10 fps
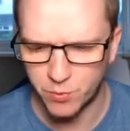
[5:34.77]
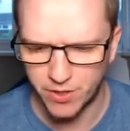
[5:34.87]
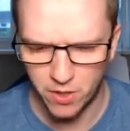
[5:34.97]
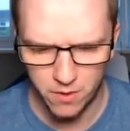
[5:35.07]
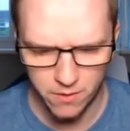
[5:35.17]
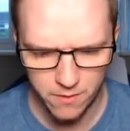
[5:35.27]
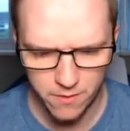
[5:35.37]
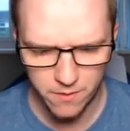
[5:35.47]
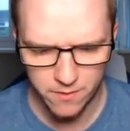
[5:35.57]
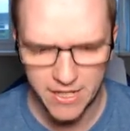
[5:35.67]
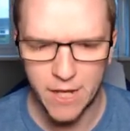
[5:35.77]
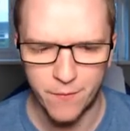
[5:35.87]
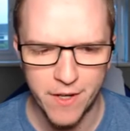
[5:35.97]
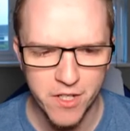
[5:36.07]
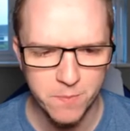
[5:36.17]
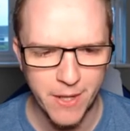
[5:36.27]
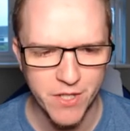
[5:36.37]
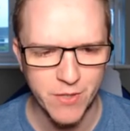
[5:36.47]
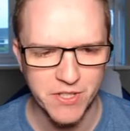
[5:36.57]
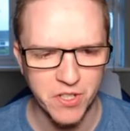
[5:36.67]
did we not? Yeah, Vladic
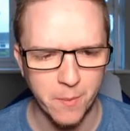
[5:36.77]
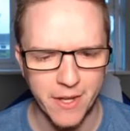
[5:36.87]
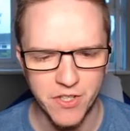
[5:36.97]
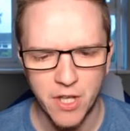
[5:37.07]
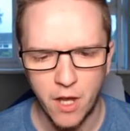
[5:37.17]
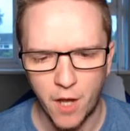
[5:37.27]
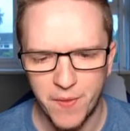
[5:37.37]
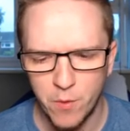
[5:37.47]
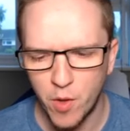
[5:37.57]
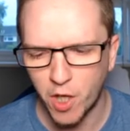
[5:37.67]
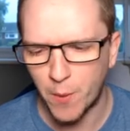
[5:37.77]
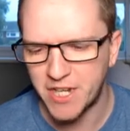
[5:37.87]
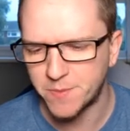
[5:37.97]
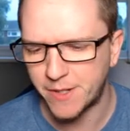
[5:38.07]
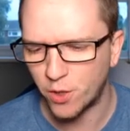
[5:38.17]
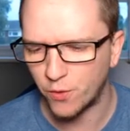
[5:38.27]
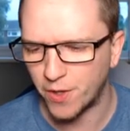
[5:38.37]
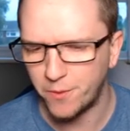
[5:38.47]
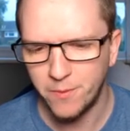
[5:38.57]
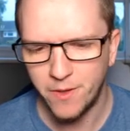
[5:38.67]
Petre's on the bench. I think we'll go Ismail,
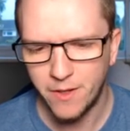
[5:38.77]
though.